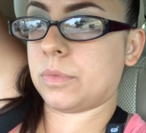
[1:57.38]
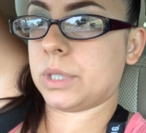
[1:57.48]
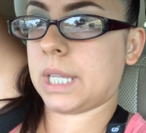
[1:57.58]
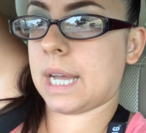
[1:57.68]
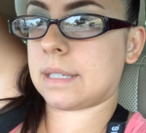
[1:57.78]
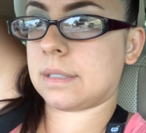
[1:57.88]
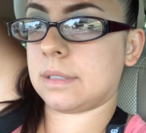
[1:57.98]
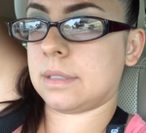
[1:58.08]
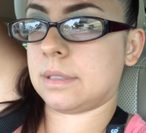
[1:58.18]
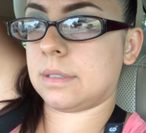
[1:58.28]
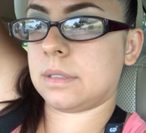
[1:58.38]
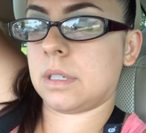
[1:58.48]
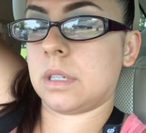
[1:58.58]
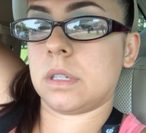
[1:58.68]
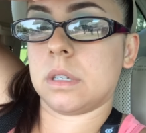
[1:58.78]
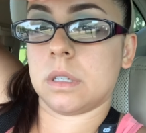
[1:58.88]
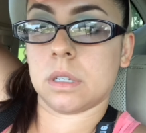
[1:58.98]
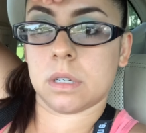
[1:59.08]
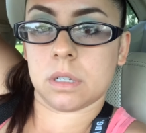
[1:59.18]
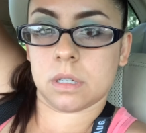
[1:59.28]
relaxing,
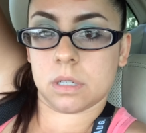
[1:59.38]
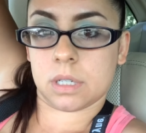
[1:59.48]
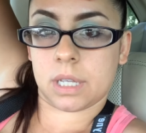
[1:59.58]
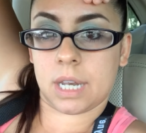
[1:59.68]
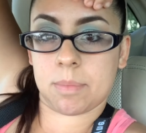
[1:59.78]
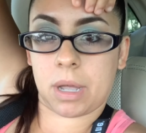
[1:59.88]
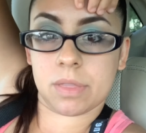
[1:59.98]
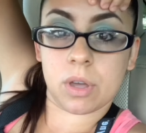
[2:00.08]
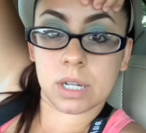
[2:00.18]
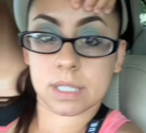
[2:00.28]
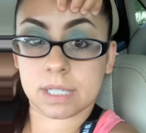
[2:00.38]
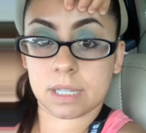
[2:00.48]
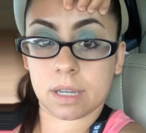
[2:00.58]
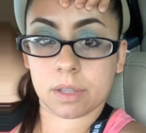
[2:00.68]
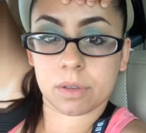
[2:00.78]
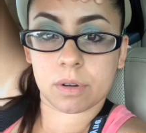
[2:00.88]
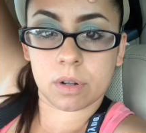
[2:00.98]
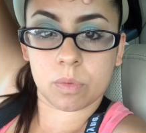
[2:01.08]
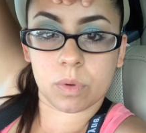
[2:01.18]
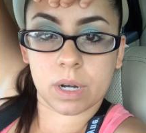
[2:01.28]
getting my thoughts together
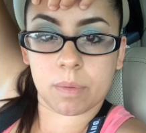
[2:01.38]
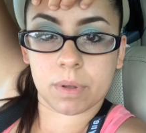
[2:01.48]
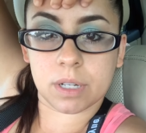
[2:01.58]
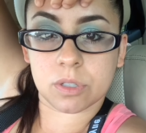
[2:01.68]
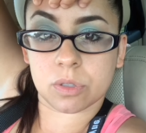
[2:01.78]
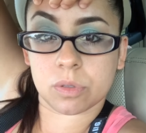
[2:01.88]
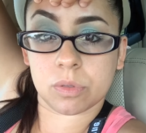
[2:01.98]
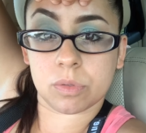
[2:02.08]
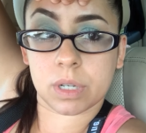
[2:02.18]
on what I want to do